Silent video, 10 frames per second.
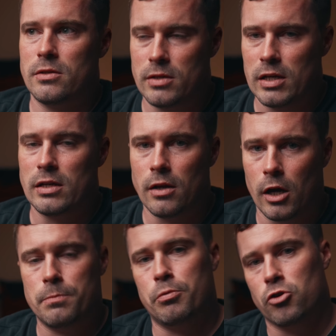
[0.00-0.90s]
did
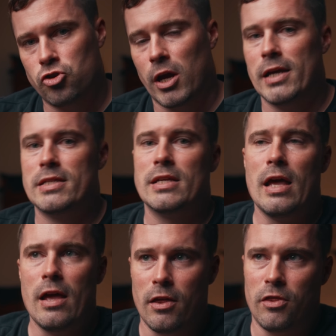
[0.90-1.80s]
not purchase
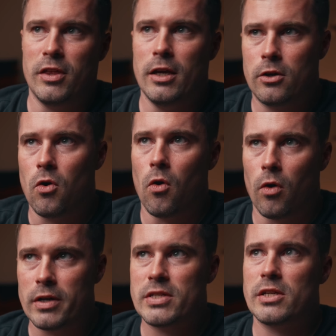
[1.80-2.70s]
the
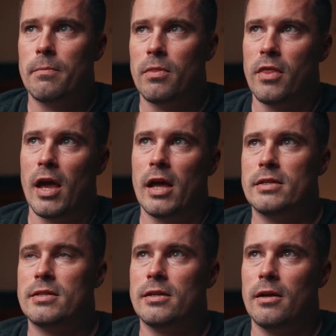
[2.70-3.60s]
course
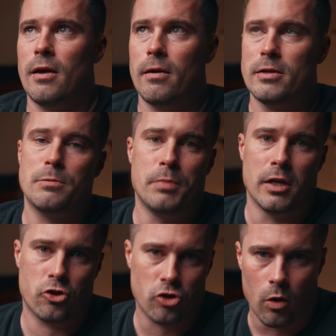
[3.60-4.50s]
that is
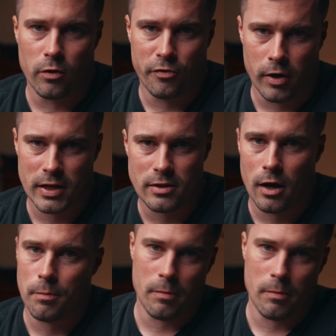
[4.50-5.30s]
being shown, for example.